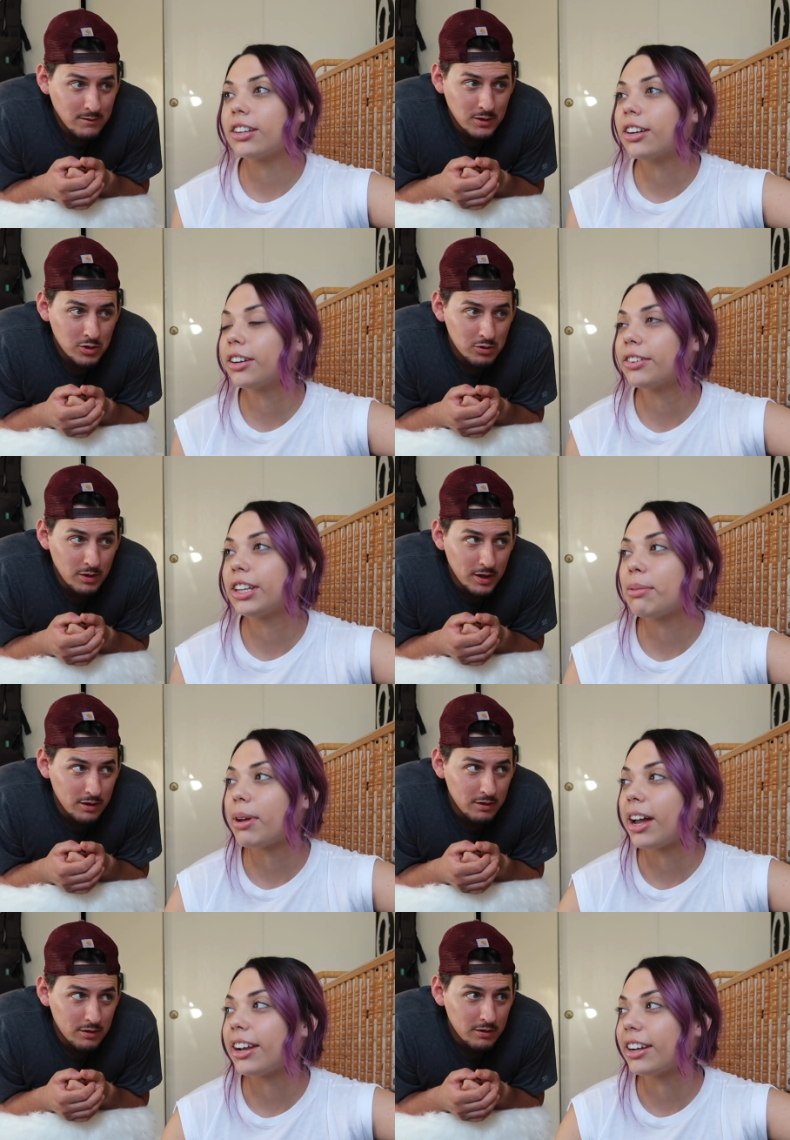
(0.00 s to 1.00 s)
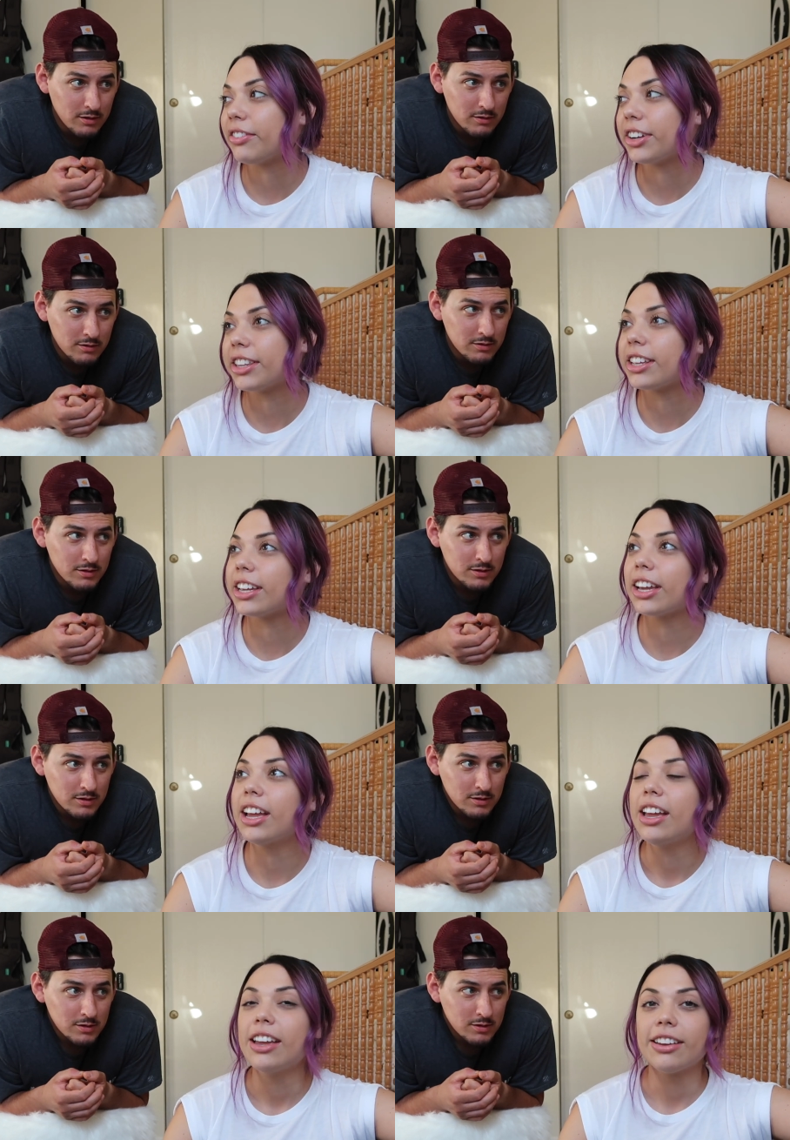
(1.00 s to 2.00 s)
Speaker 1: and hurt really bad and everything.
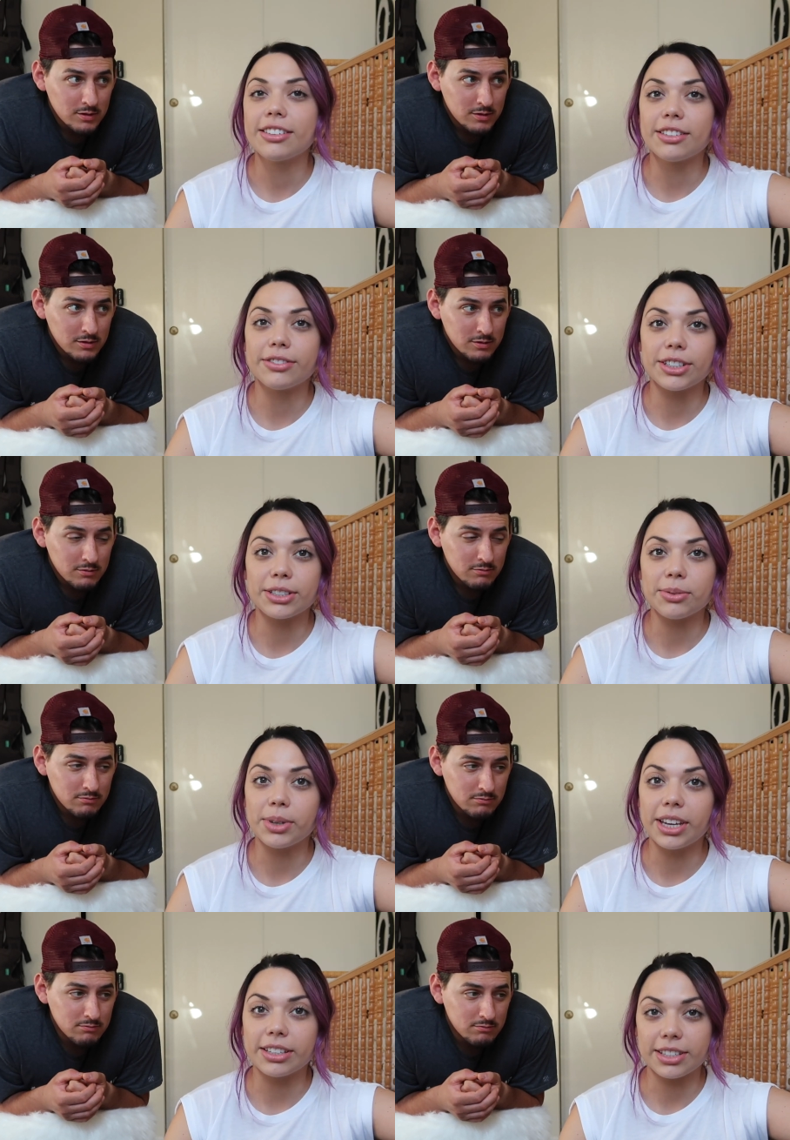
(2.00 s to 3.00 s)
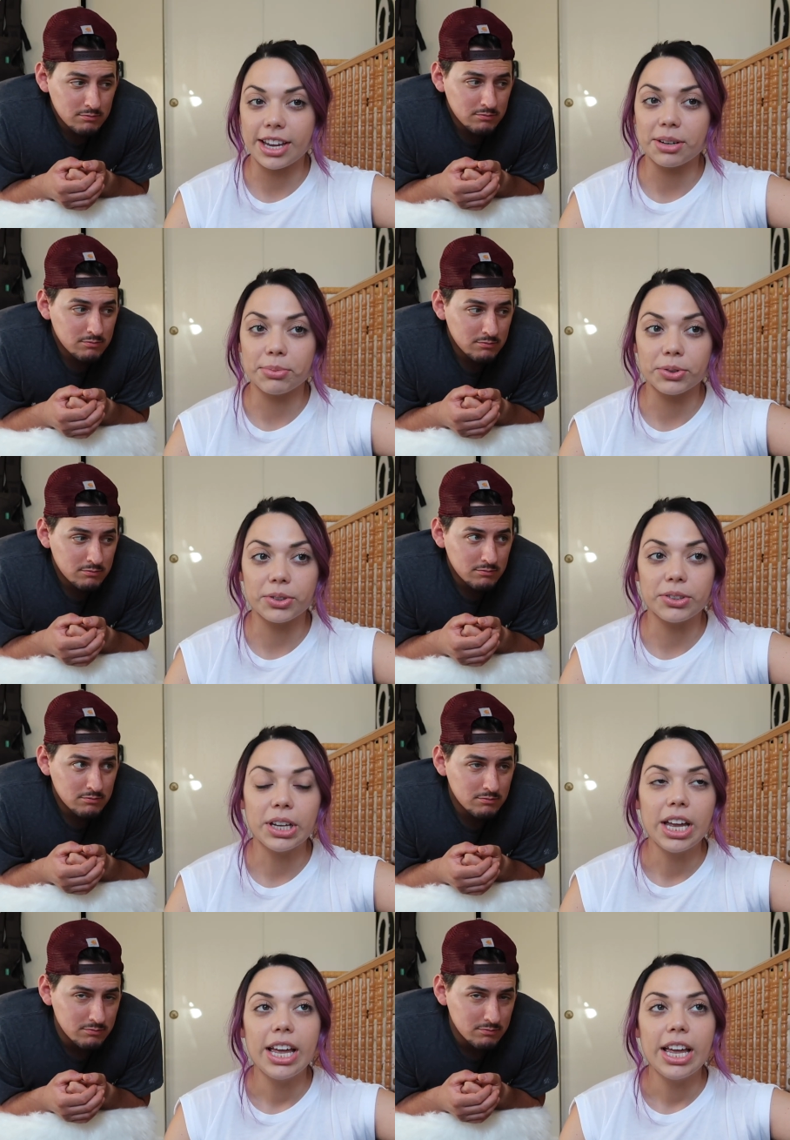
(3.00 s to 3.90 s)
Because the first week, it's kind of brutal.